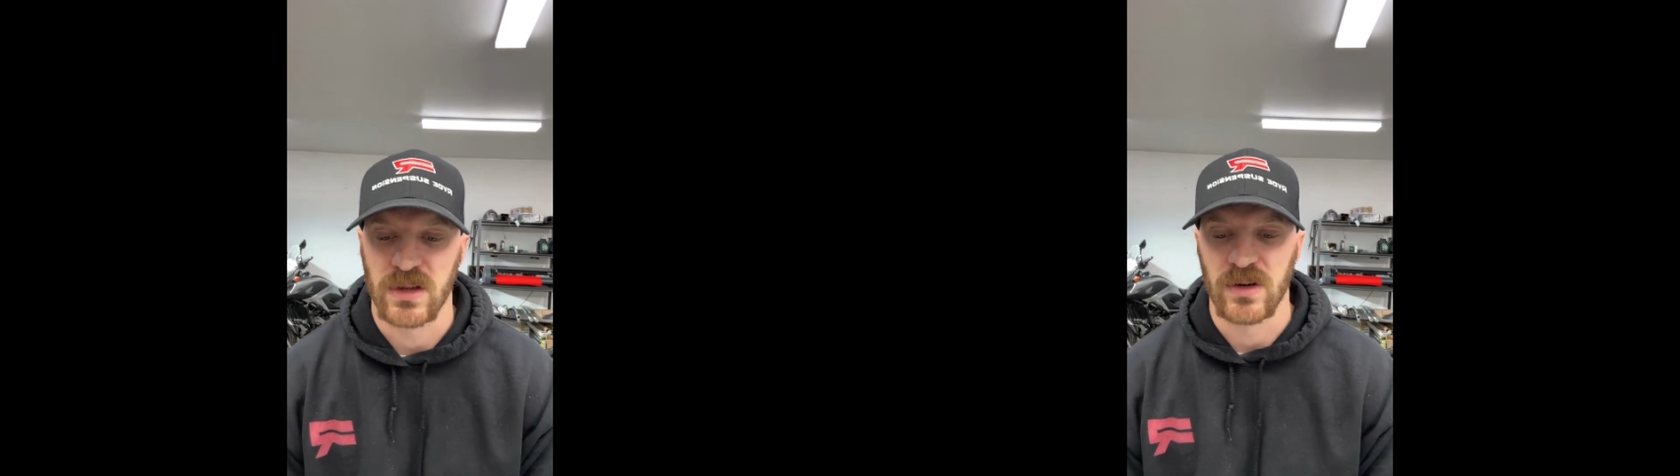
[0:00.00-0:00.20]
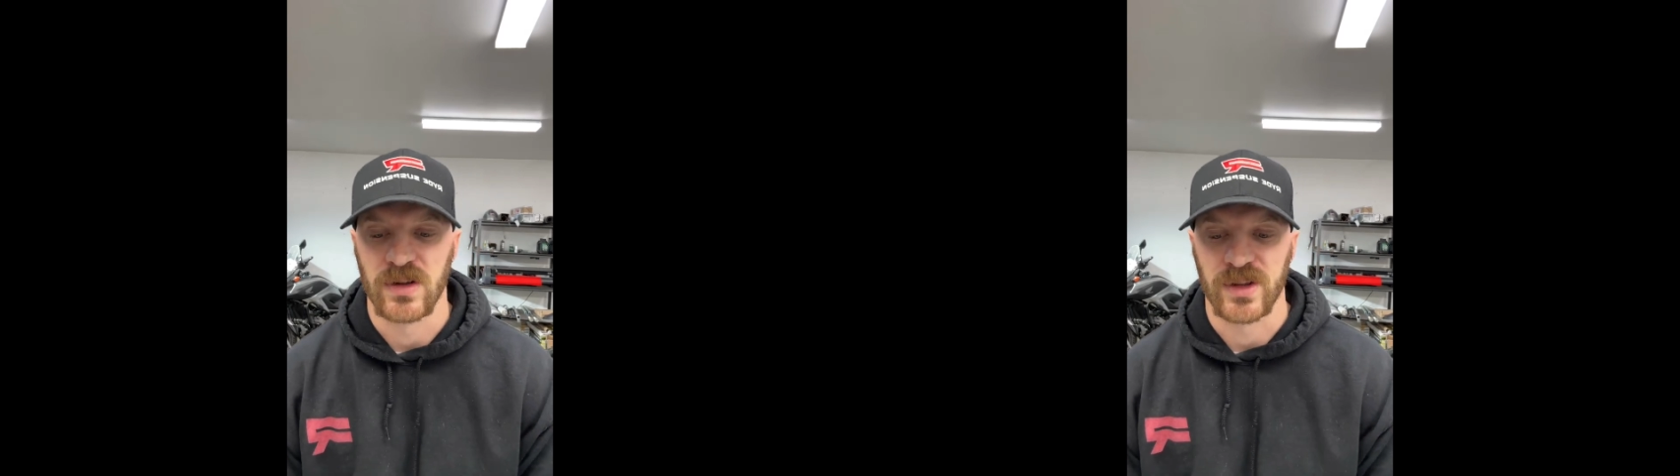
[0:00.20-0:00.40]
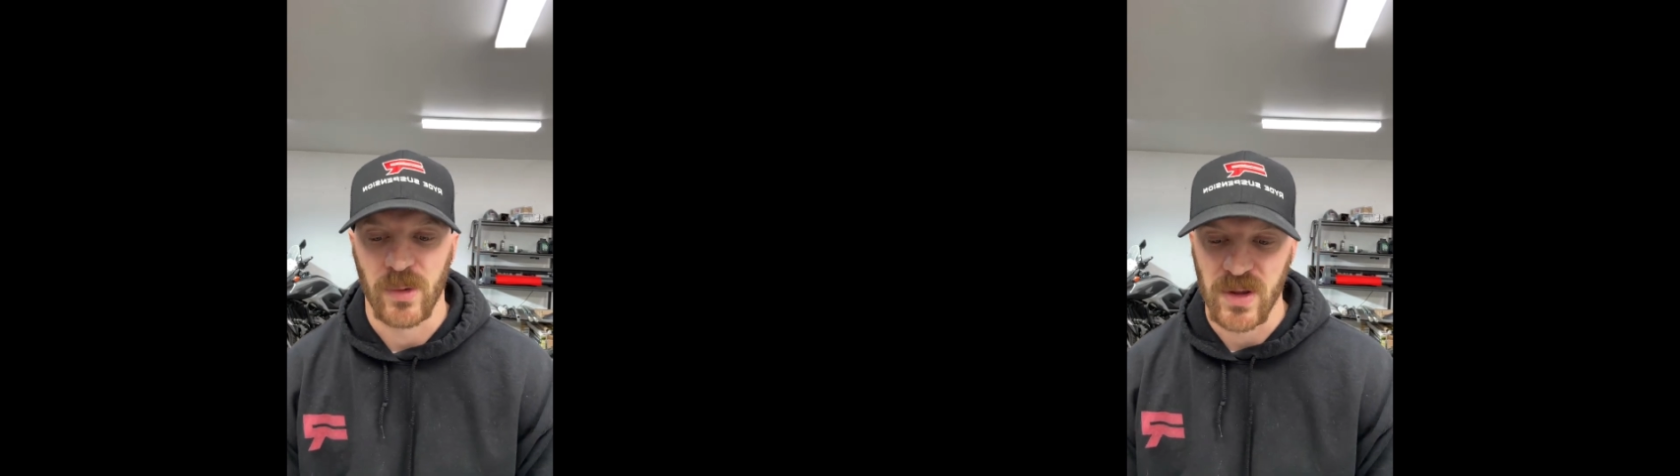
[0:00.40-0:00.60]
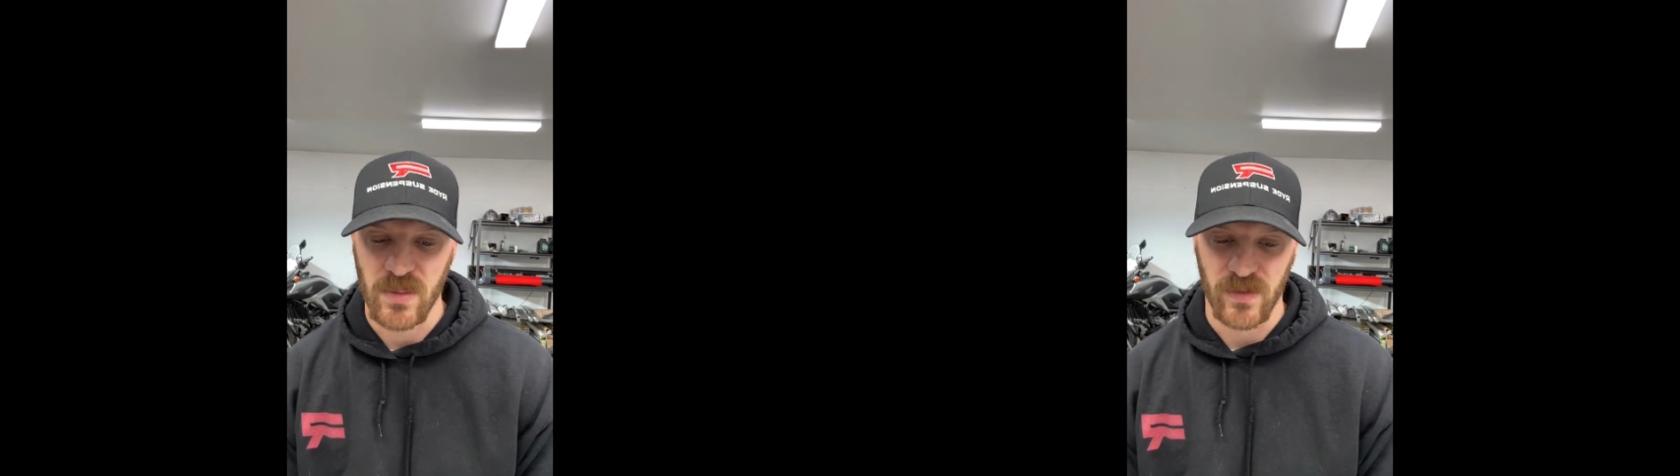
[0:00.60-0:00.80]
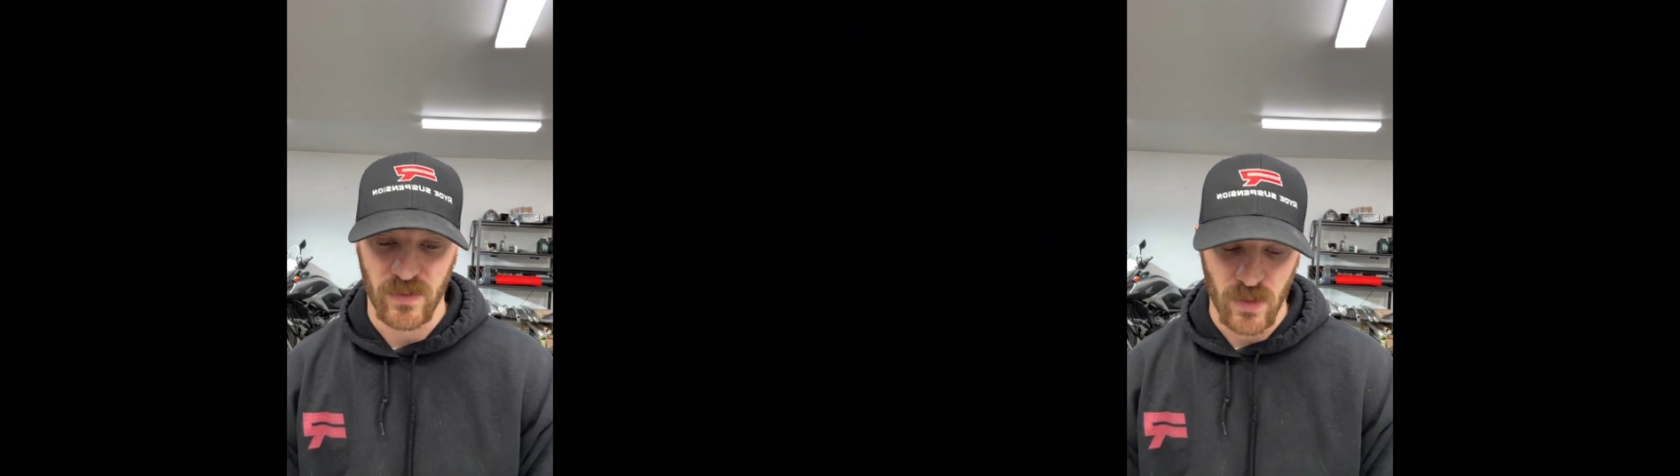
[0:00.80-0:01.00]
they don't like the way they
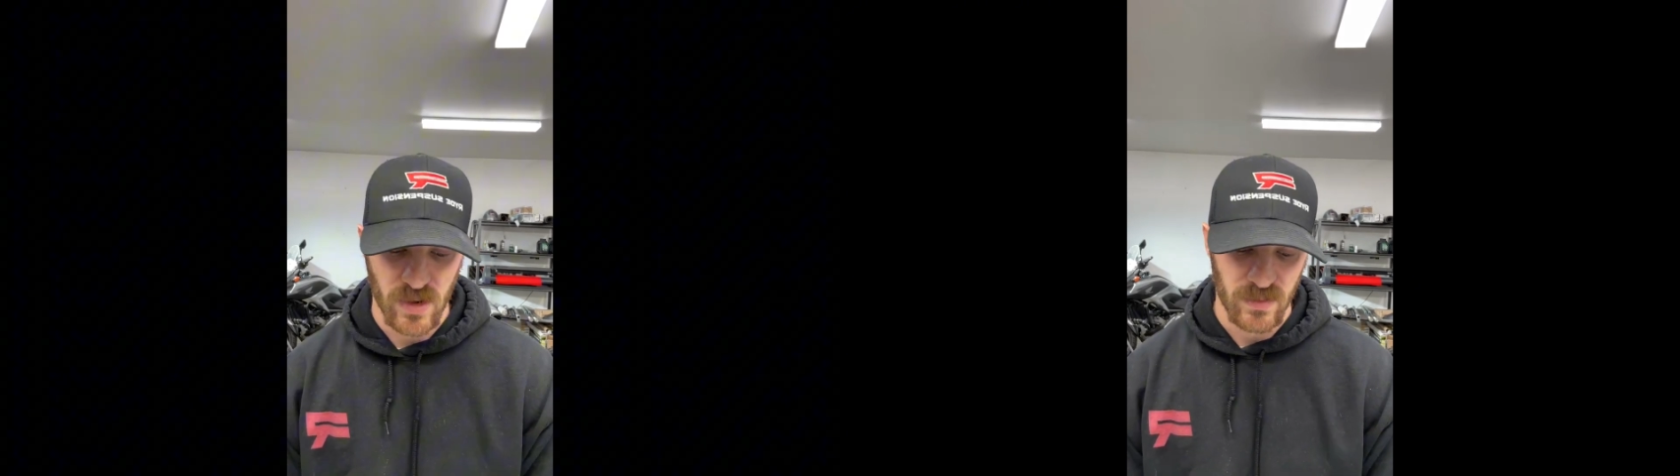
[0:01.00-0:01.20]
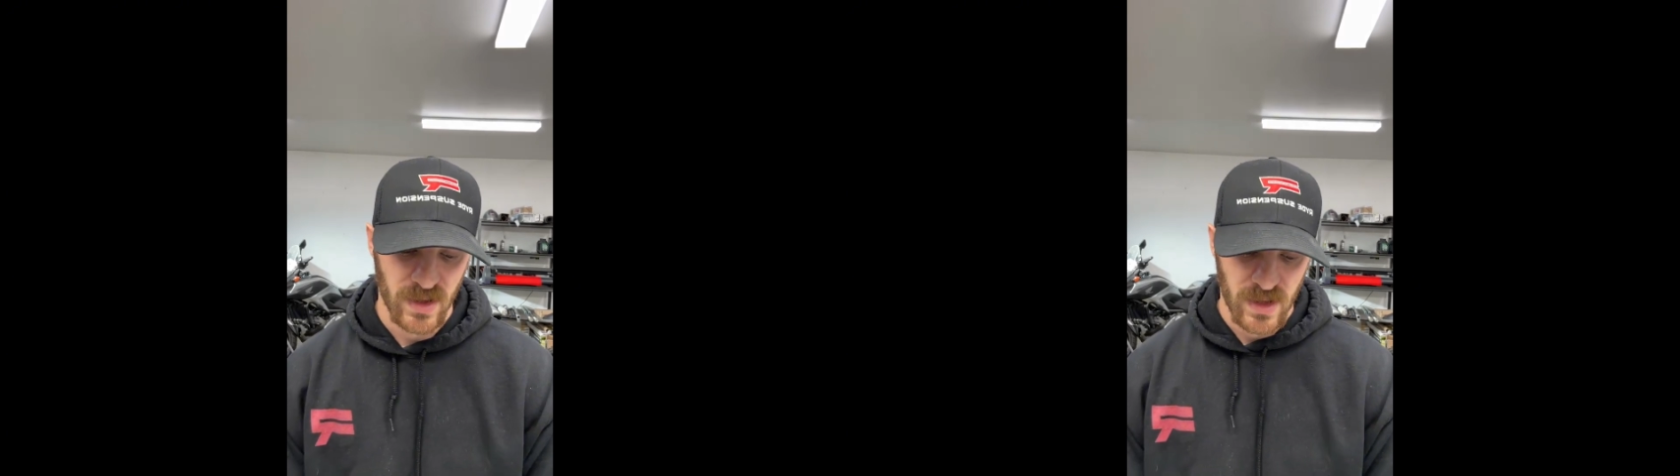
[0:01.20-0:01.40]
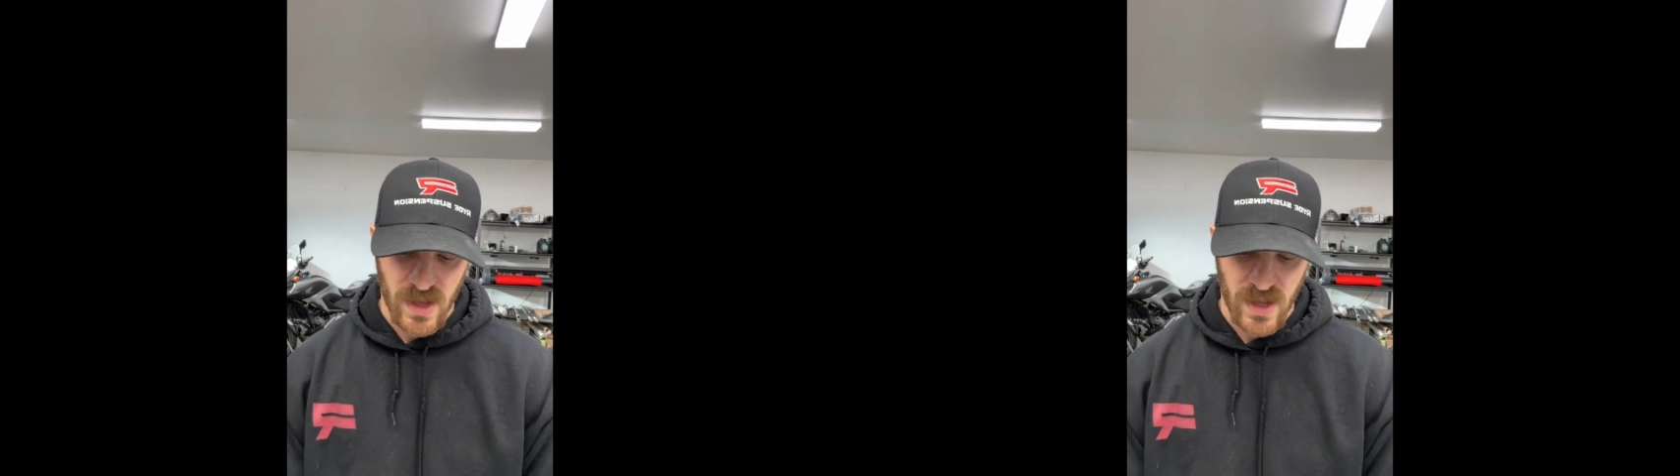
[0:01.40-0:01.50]
perform.